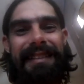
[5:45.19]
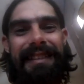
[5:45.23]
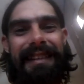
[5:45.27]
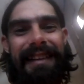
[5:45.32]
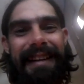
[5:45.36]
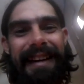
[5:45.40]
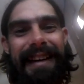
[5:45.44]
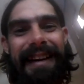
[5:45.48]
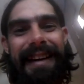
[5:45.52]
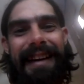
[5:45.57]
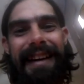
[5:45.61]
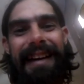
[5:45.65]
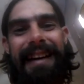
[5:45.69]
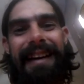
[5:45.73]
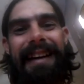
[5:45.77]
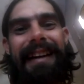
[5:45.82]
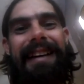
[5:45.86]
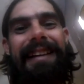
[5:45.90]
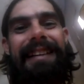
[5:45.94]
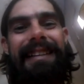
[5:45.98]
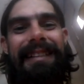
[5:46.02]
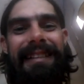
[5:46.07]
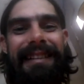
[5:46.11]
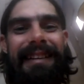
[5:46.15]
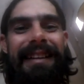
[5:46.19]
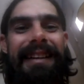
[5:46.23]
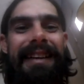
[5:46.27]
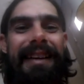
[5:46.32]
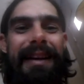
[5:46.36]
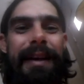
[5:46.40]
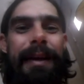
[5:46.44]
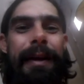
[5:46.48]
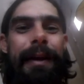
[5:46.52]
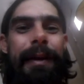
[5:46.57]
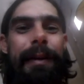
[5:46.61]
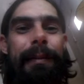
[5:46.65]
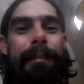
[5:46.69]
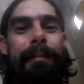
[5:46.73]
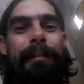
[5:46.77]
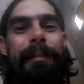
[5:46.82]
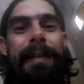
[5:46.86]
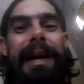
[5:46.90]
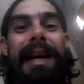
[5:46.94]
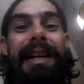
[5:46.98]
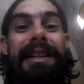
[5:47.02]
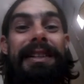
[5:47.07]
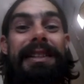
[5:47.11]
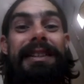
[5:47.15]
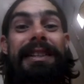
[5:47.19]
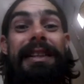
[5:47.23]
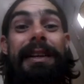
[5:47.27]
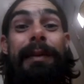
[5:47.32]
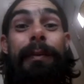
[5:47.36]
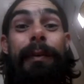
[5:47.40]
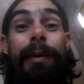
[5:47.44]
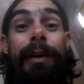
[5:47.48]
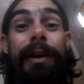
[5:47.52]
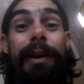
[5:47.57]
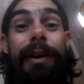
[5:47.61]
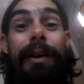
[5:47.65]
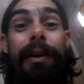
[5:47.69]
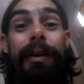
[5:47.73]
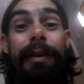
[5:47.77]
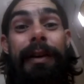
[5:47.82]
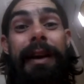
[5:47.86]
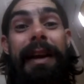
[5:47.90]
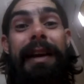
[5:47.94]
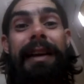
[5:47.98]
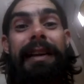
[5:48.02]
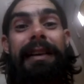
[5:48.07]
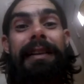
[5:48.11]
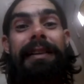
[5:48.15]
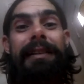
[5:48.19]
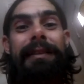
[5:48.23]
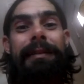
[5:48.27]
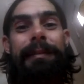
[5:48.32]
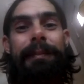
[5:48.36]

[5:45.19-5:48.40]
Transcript: Yeah. My shit worked great.